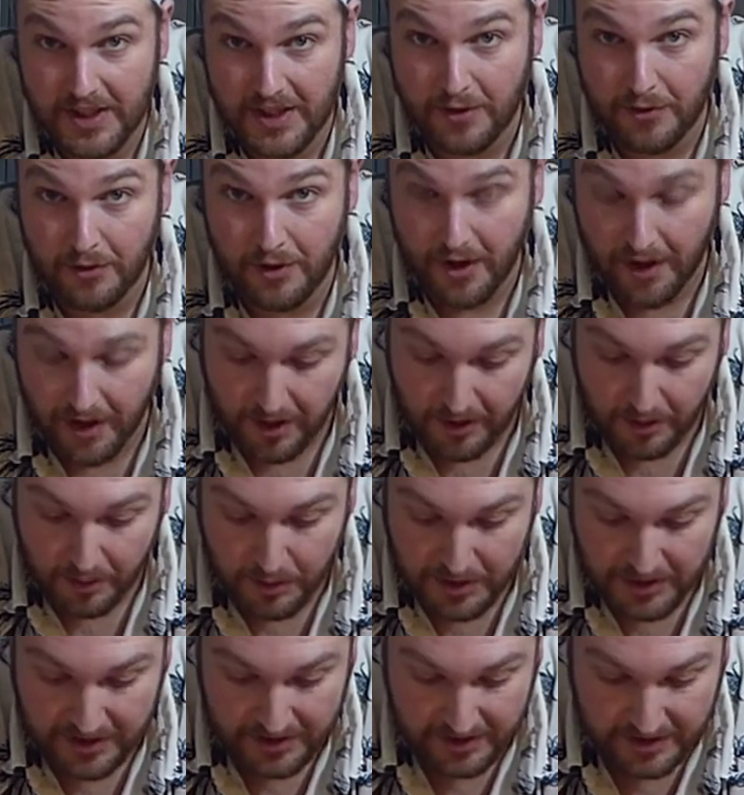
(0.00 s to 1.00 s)
how far
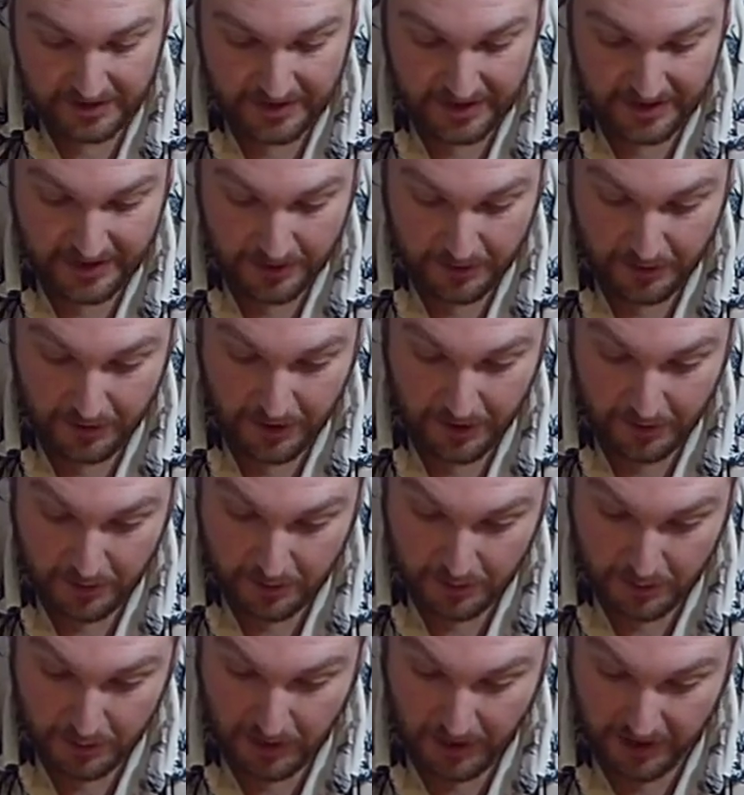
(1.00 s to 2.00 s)
a piece of steak will go
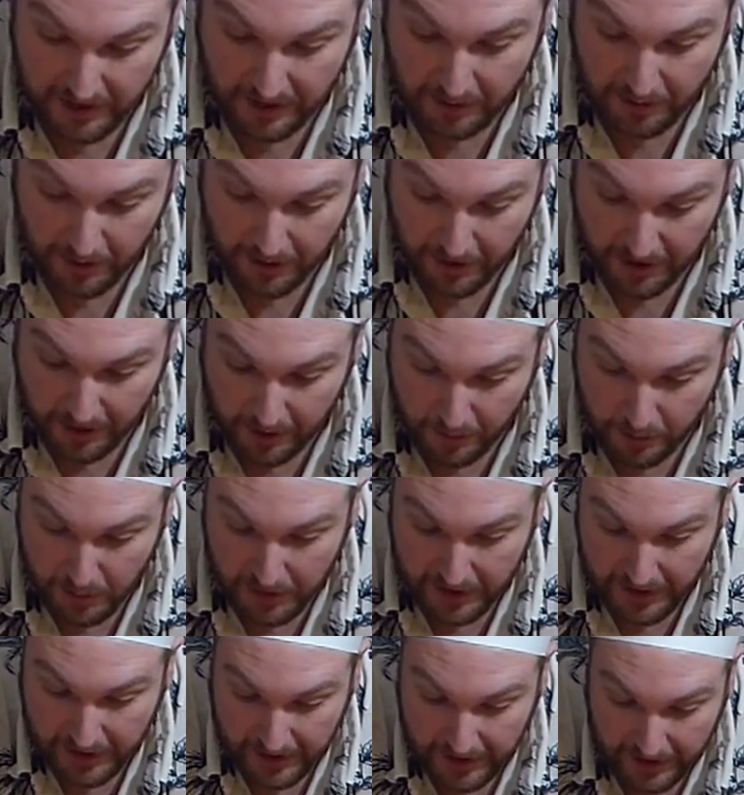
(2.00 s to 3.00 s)
if you cut it right up.
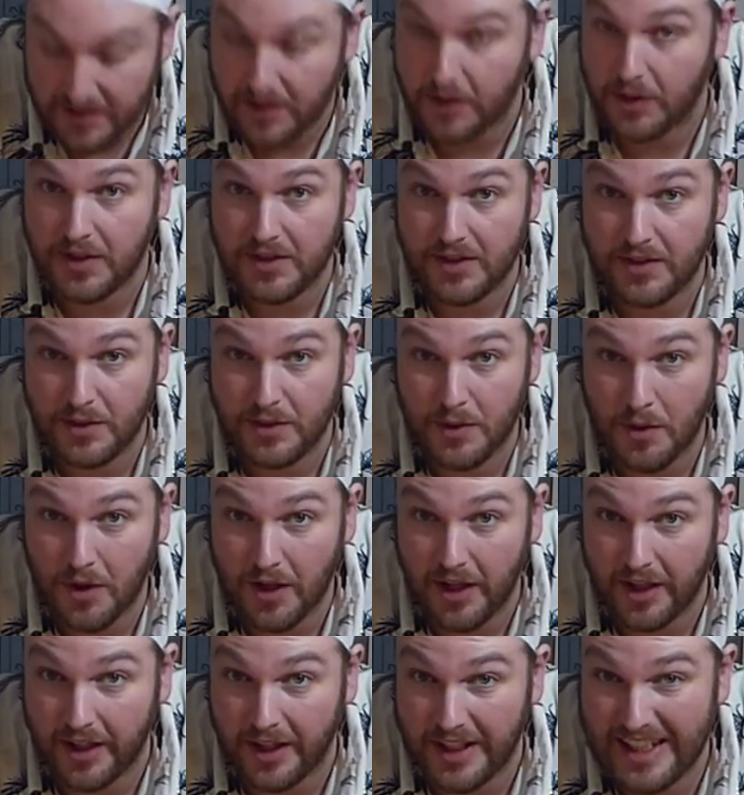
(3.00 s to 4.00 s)
So this is
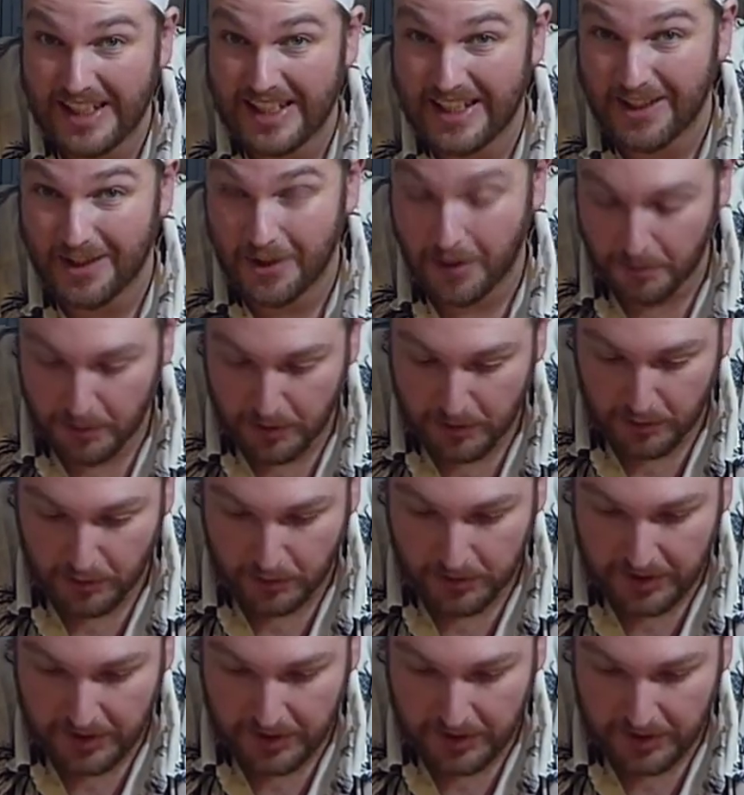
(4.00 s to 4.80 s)
quite an economical